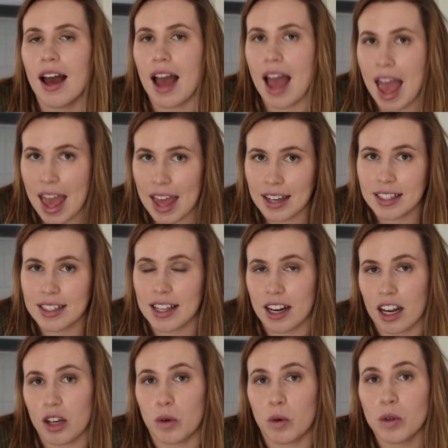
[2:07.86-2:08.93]
And then
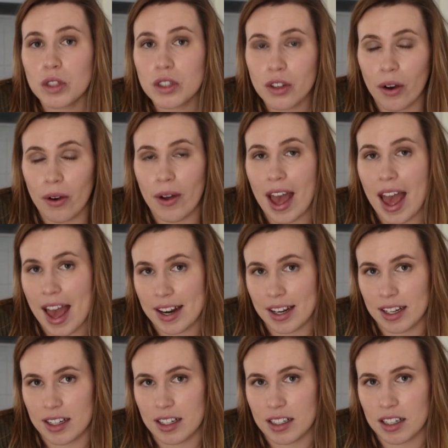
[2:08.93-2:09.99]
I also
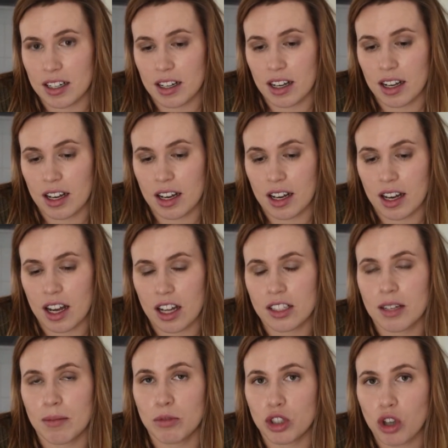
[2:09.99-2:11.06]
added
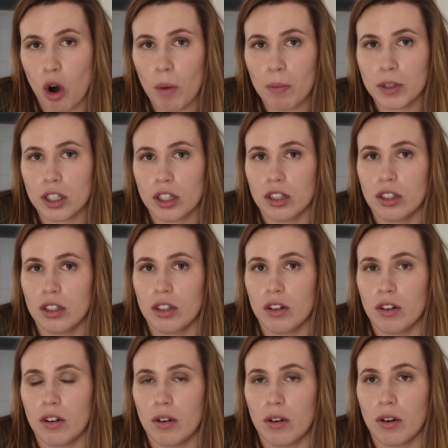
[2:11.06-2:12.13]
some chopped
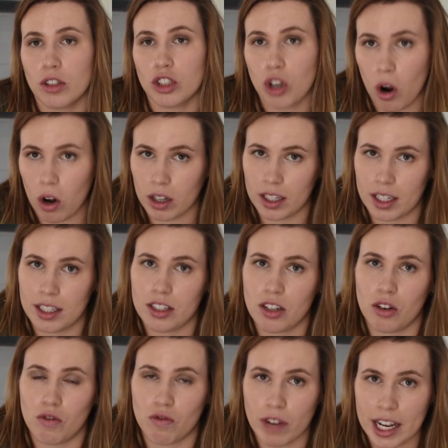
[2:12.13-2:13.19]
chocolate, so
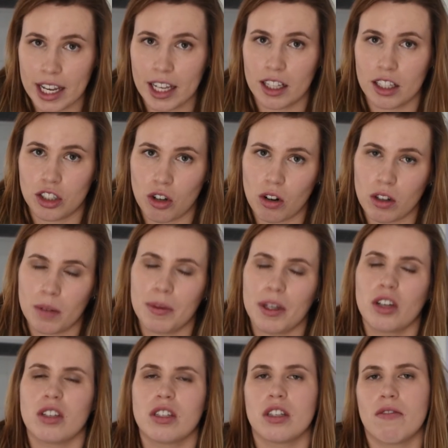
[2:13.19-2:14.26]
regular chocolate,
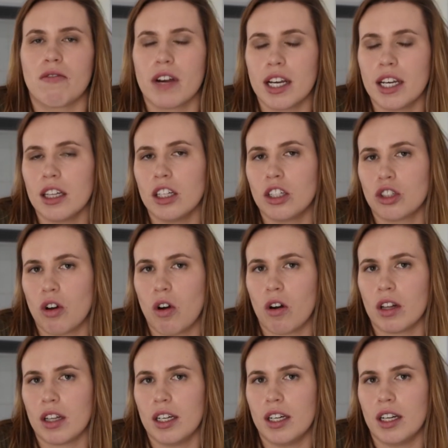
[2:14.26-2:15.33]
because the regular
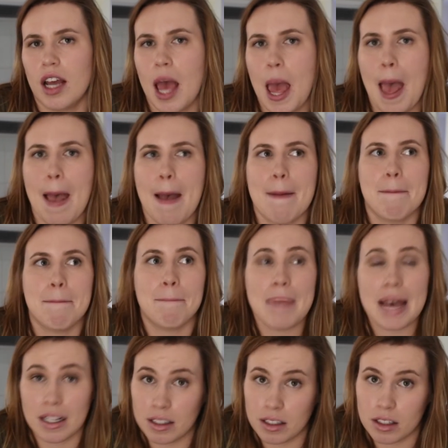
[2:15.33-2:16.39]
chocolate
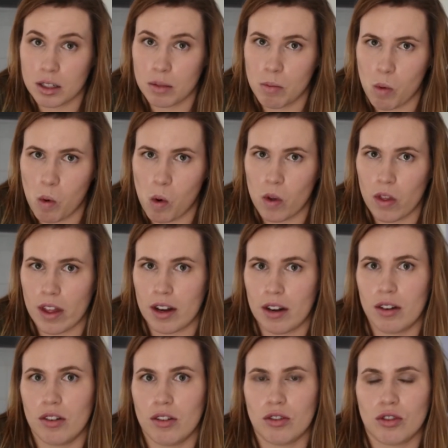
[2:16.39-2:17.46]
melts more than
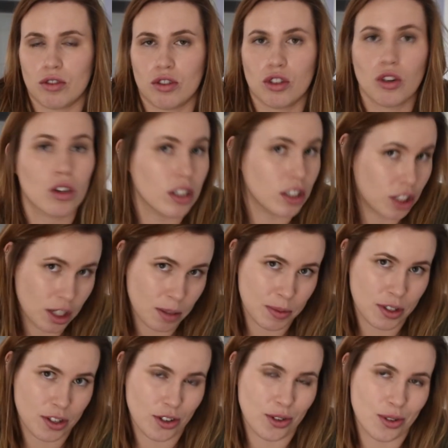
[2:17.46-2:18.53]
chocolate chips
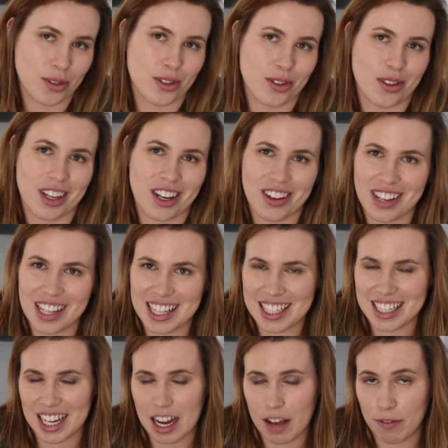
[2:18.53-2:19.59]
do, so then you get these
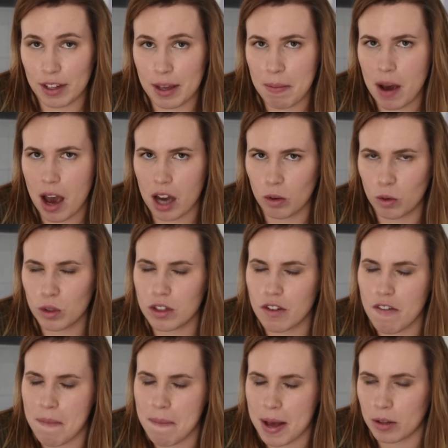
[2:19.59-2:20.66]
lovely puddles of
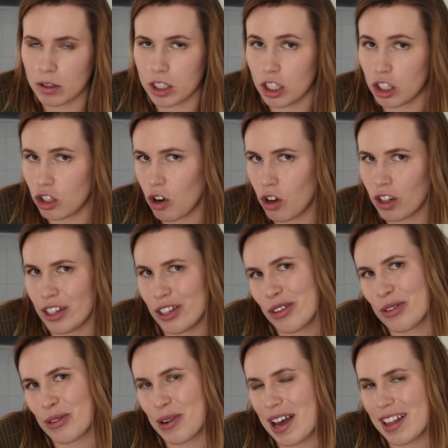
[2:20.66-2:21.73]
melty chocolate
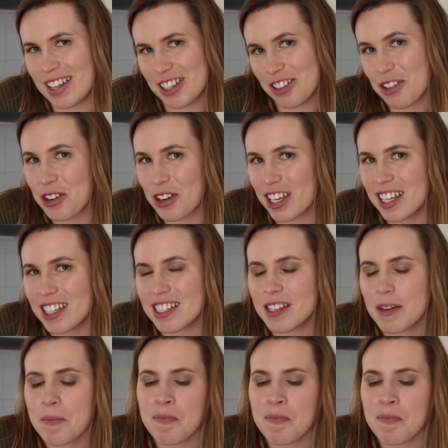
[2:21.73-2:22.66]
throughout these cookies.